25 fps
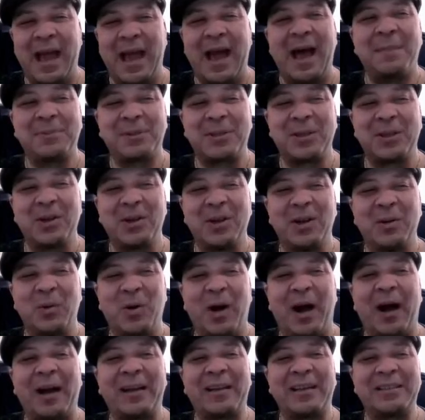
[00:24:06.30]
Absolutely.
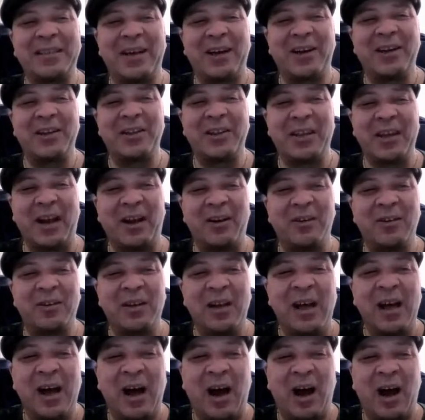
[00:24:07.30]
Well, I can tell you that